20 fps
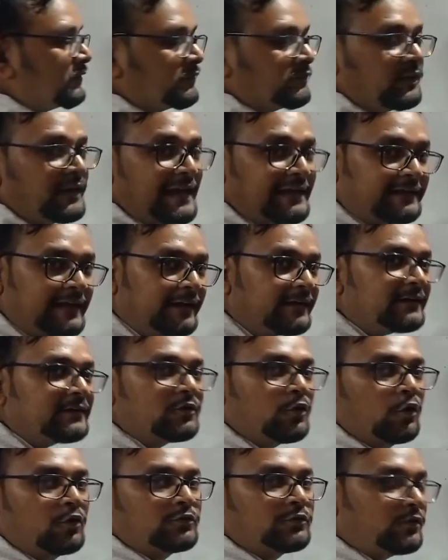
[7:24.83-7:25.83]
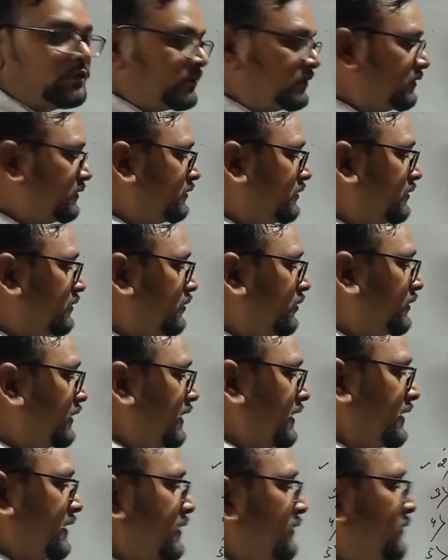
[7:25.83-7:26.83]
So like that it goes on.
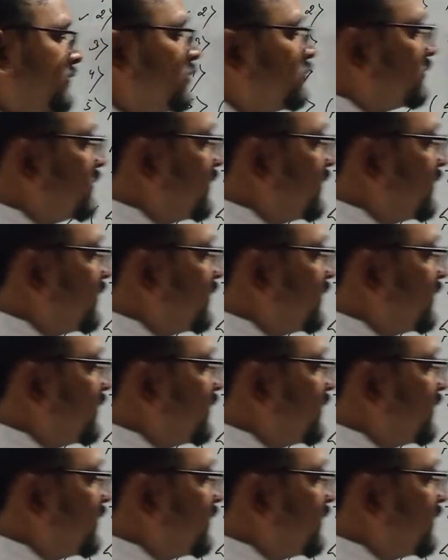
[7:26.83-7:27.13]
Okay, if you